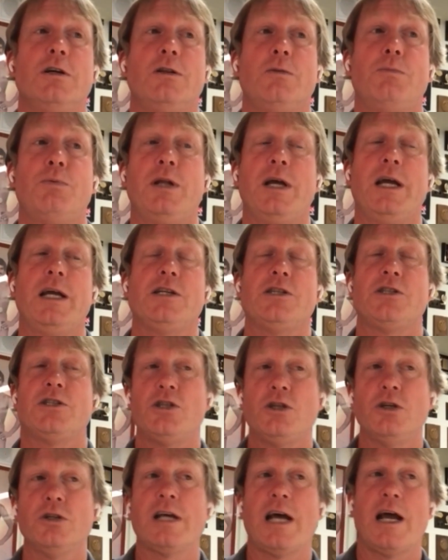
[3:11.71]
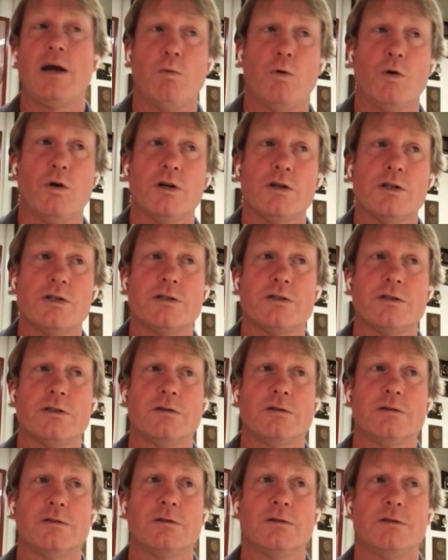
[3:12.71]
The plan is she'll die worse.
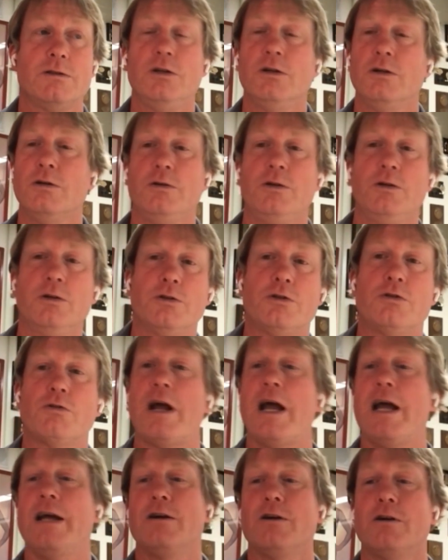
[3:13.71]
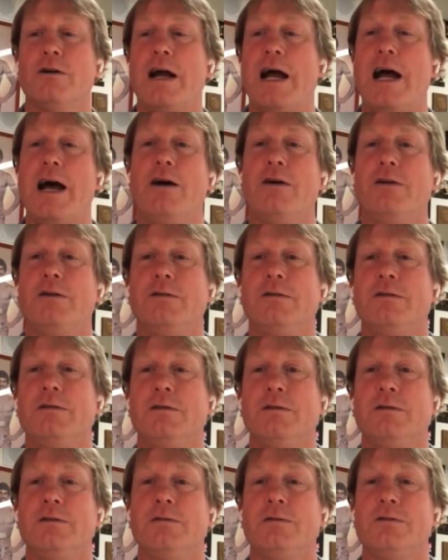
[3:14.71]
You'll, you'll drag her out
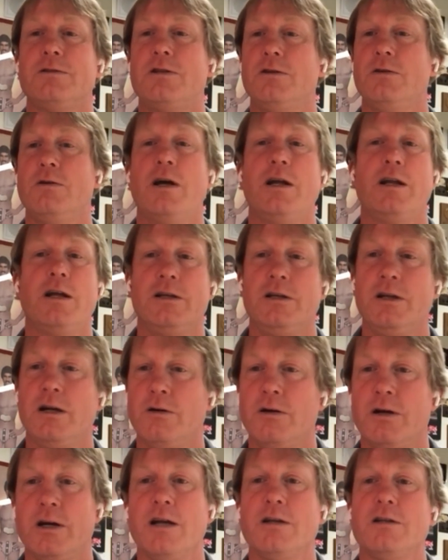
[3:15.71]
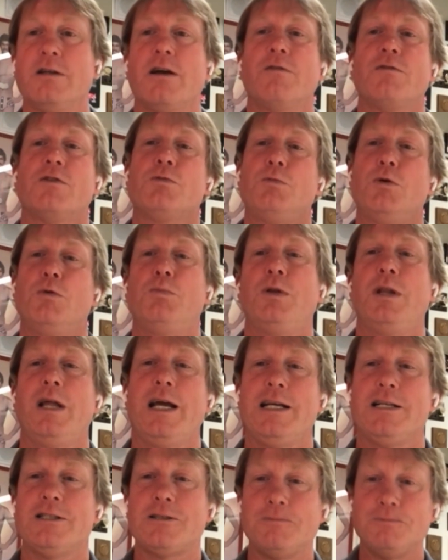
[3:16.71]
to uh, you know an mm-hmm. uncomfortable mm.
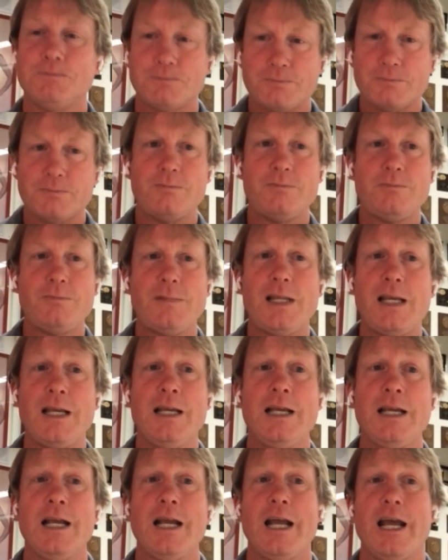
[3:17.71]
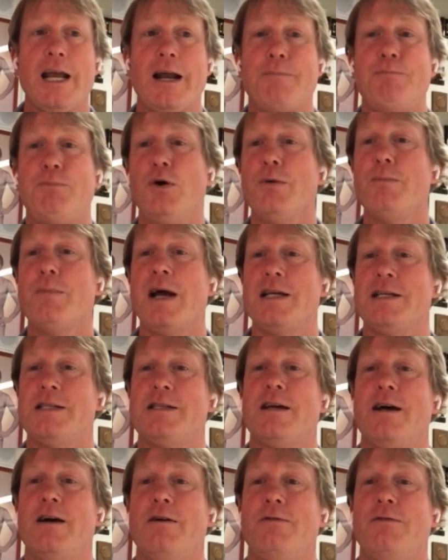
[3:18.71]
place. Yeah. And I put
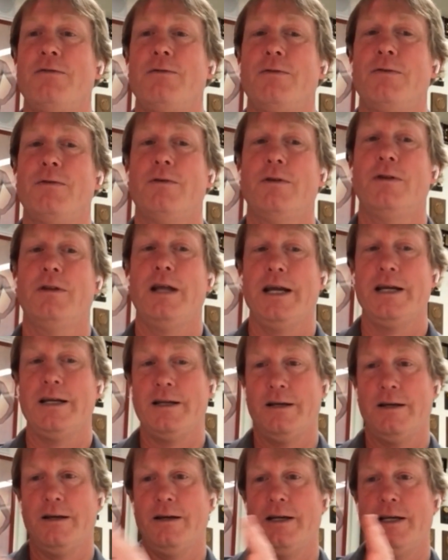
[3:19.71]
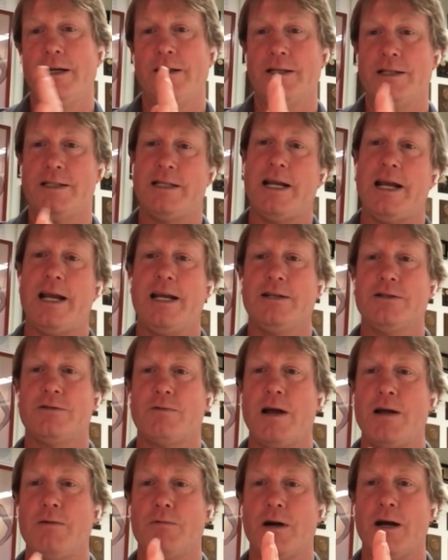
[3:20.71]
myself like in the stands
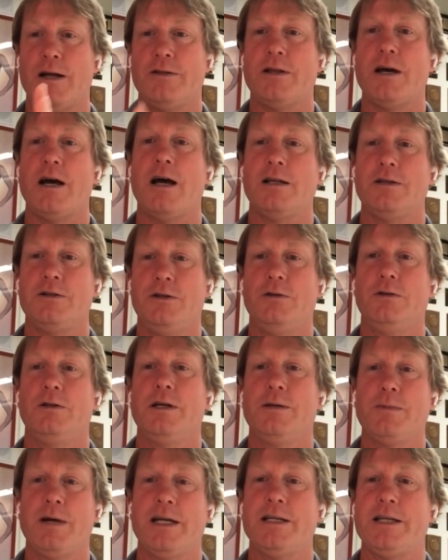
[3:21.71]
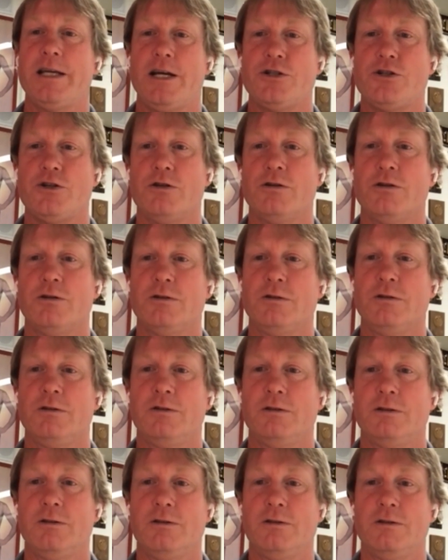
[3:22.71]
right where I thought Yuli might catch her.
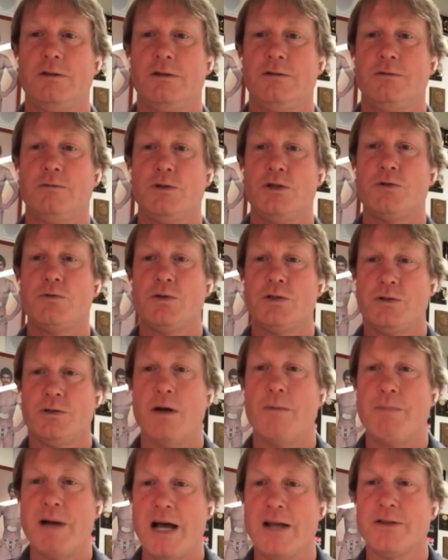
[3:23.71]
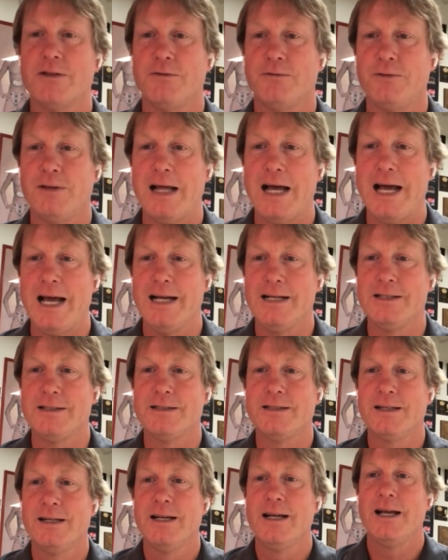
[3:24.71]
Yep. Which was about the
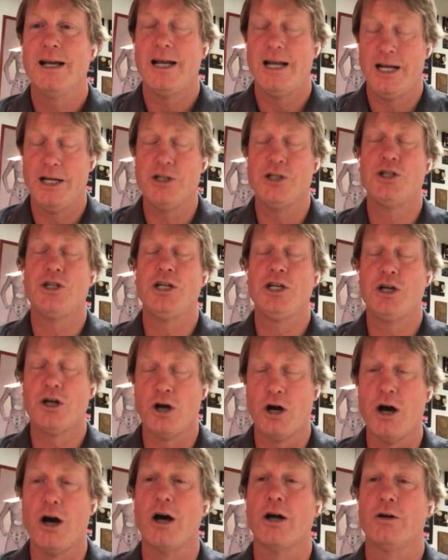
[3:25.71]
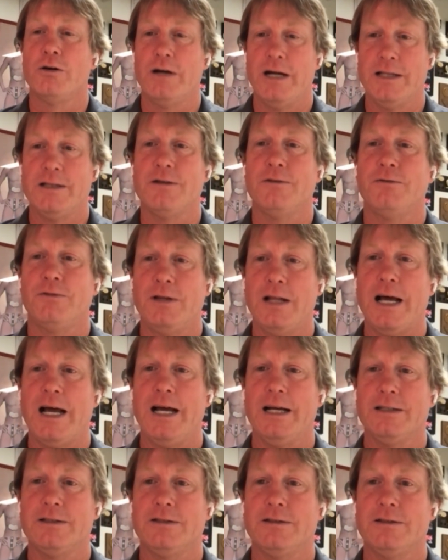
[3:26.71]
flags, and she caught her at the
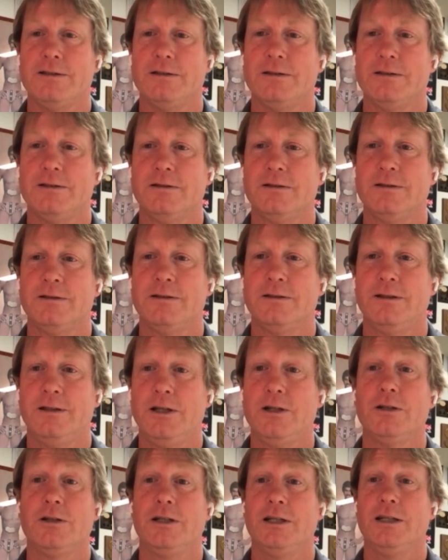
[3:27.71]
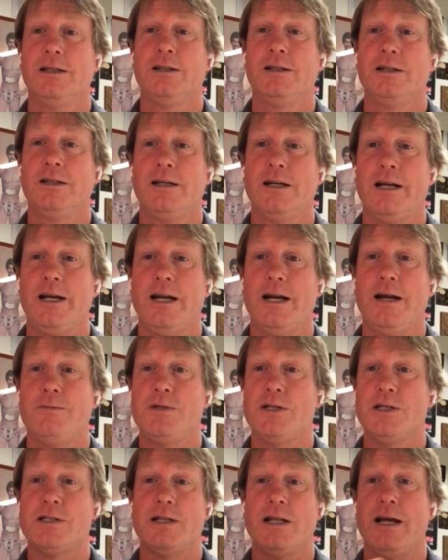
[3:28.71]
flags, literally. And I'm
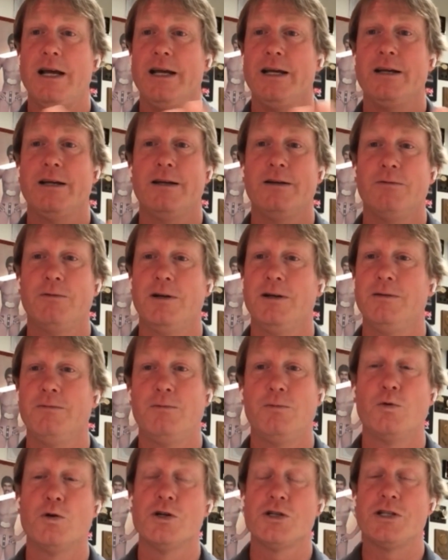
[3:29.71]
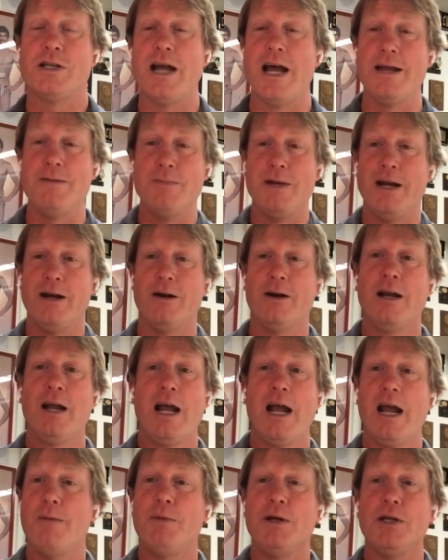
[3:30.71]
just like, worst nightmare.
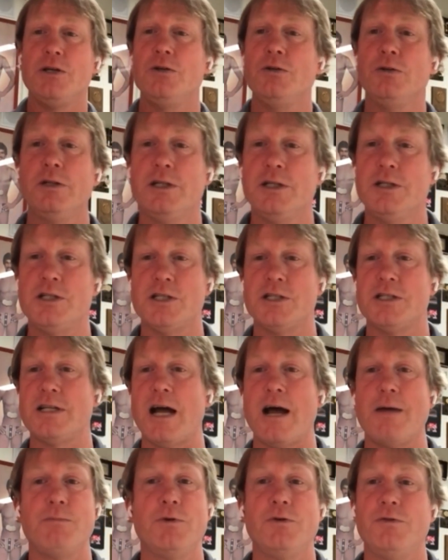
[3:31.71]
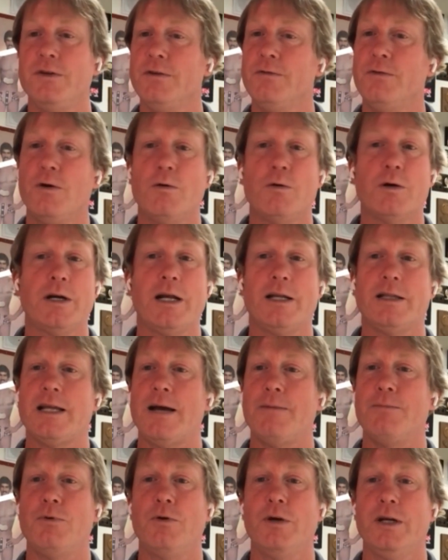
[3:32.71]
But Yuli just stopped moving forward at
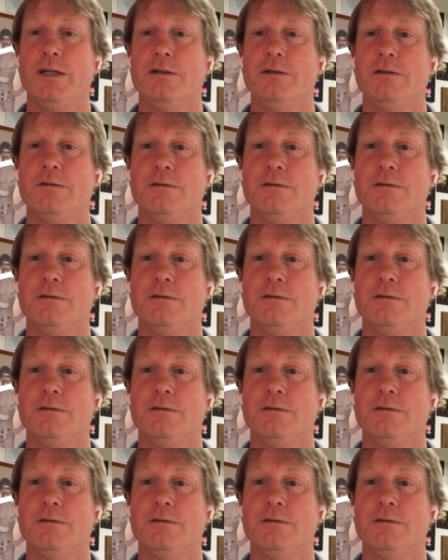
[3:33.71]
that point.